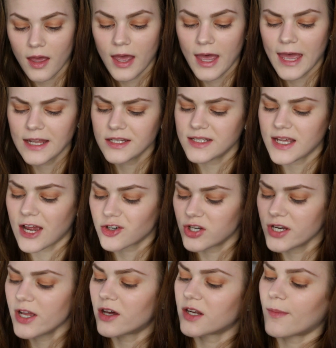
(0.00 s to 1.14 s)
And
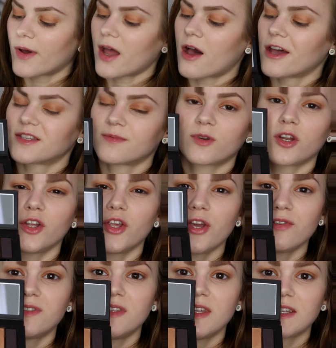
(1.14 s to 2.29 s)
actually under my eyes, I'm going to
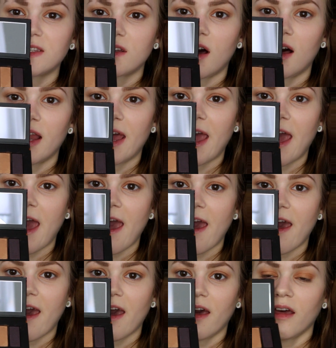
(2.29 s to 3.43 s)
use this color
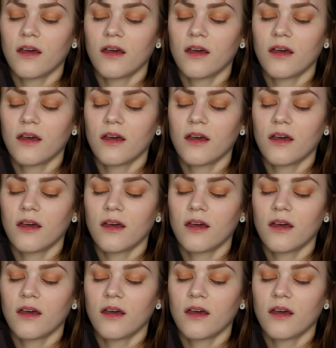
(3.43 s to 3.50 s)
here